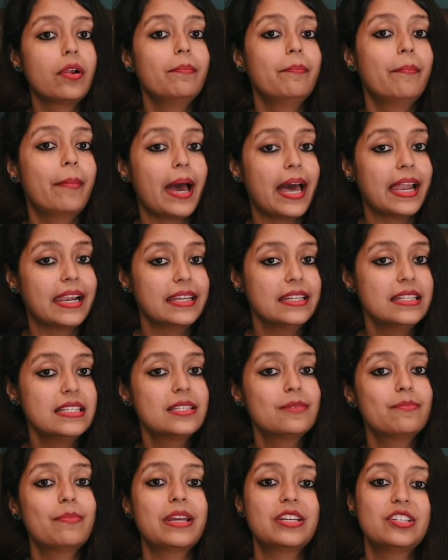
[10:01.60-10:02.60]
balance,
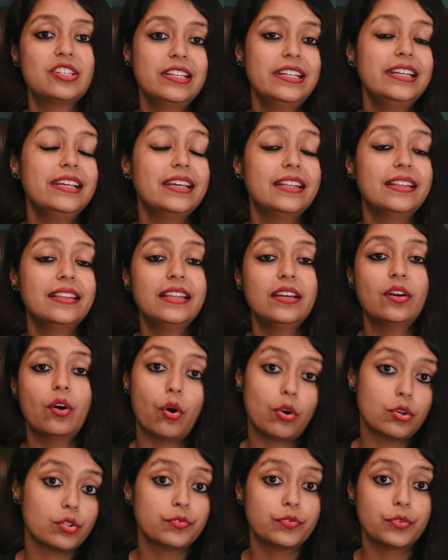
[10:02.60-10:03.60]
especially in the
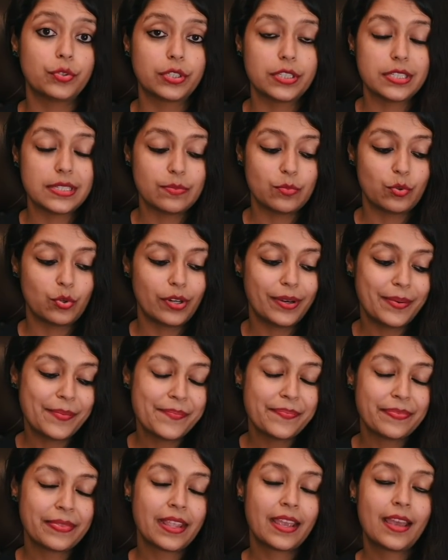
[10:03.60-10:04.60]
autofocus mode.
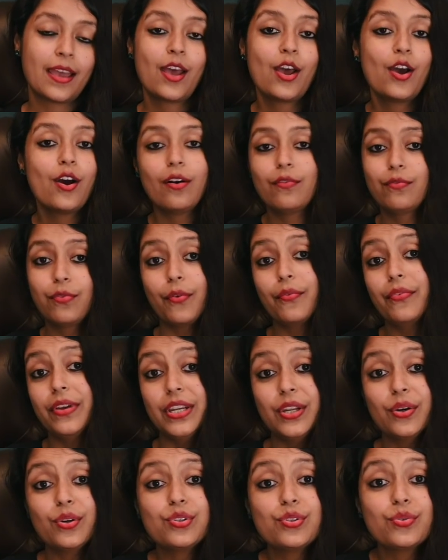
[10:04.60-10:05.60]
For
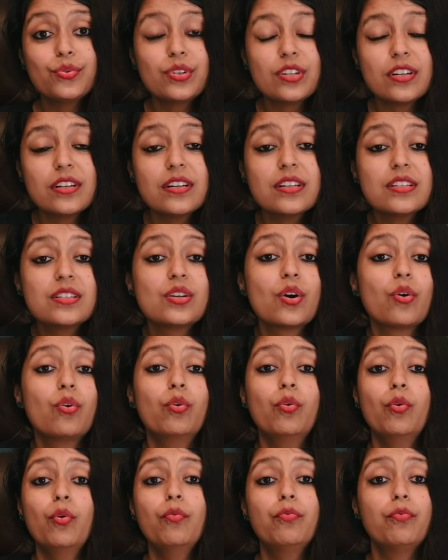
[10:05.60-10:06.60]
video shooters
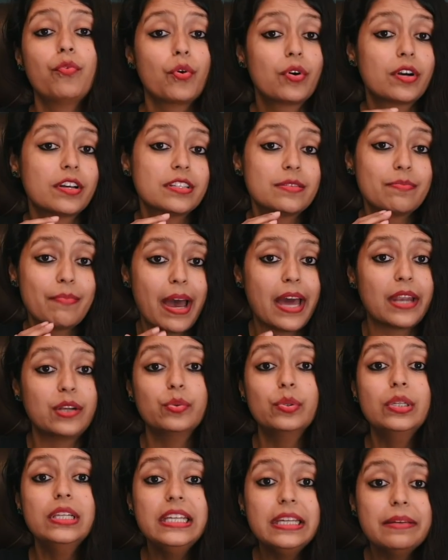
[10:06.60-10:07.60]
who focus
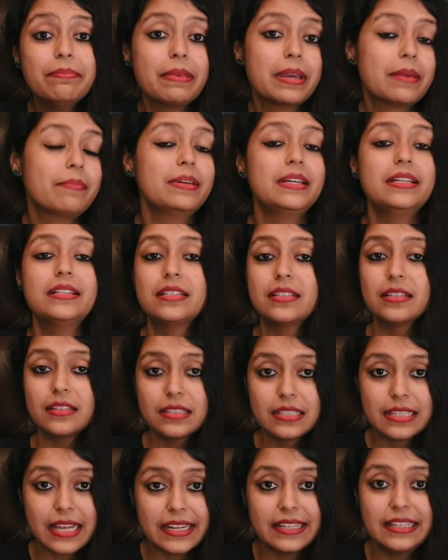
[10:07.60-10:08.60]
manually, maybe it's a
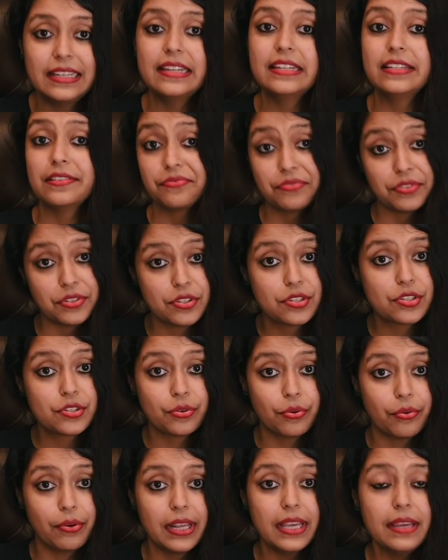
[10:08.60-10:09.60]
slightly different
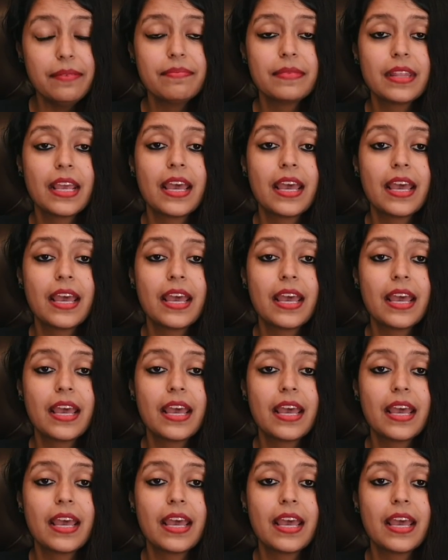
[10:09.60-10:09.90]
story.